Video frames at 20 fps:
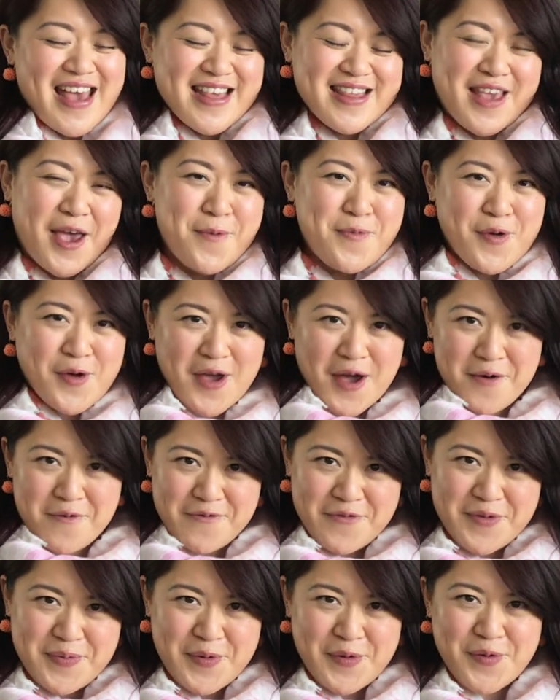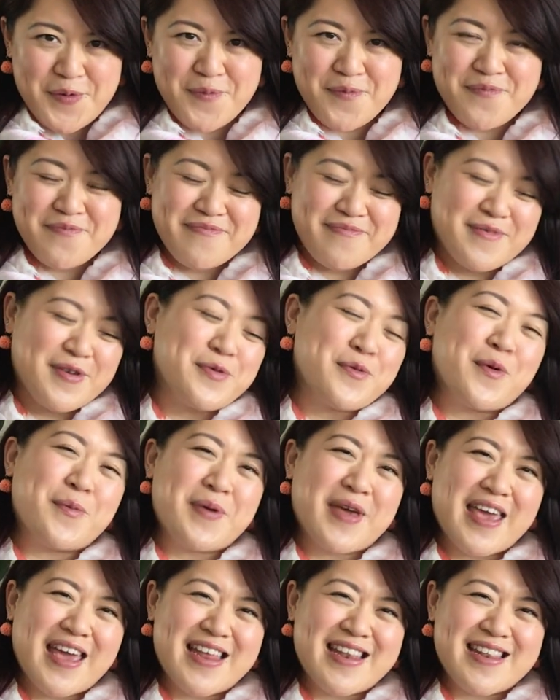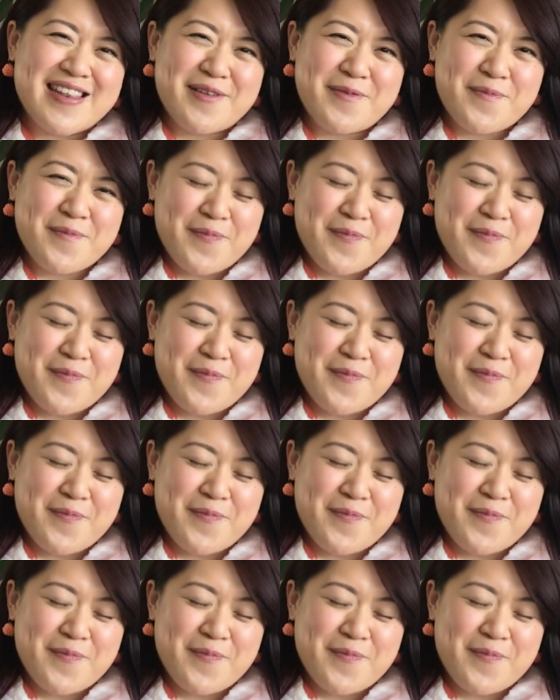So I hope you're comfortable, because we'll begin.